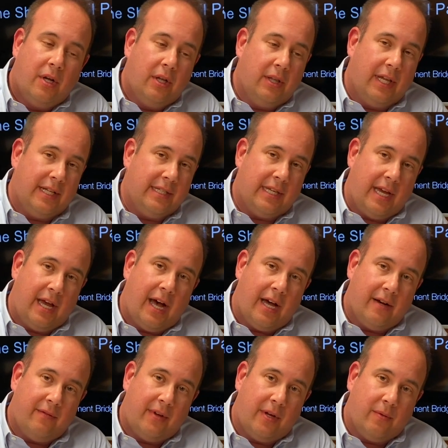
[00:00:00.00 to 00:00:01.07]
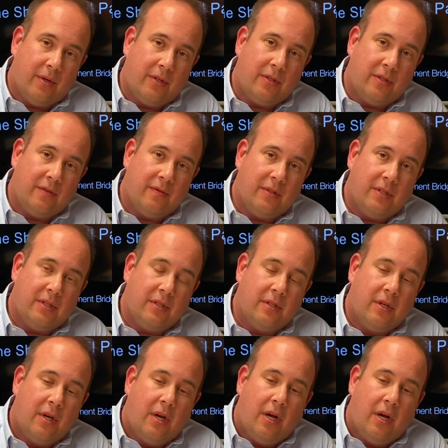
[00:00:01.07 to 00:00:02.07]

let's say, out-of-network services,